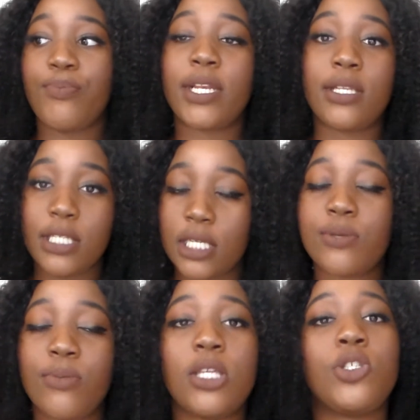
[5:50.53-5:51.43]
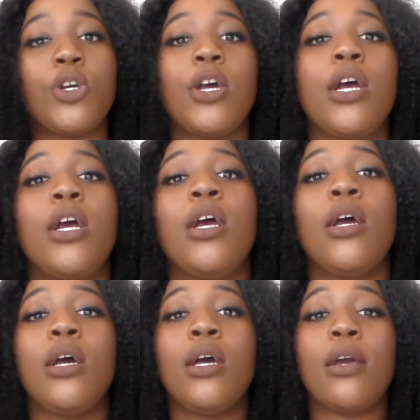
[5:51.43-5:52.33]
But just make sure
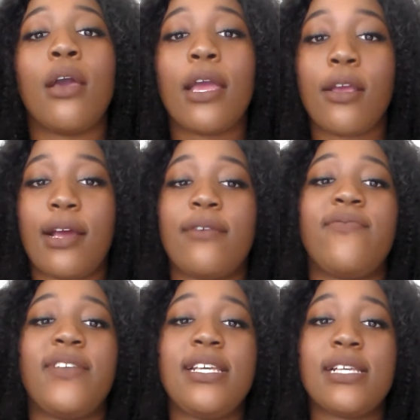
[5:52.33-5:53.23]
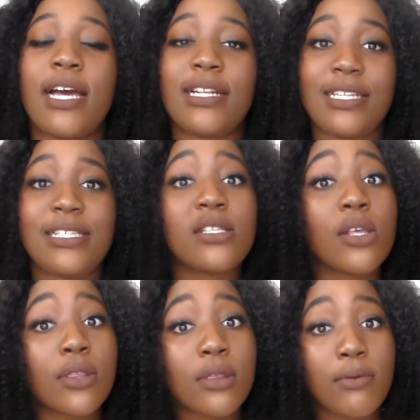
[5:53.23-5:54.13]
you have at least
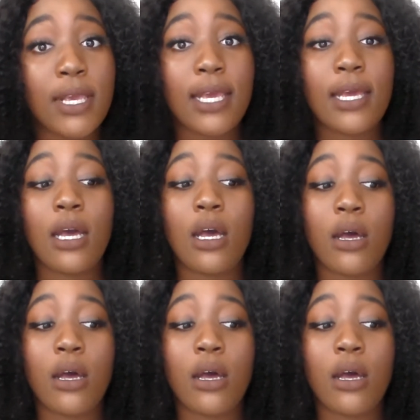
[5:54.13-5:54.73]
3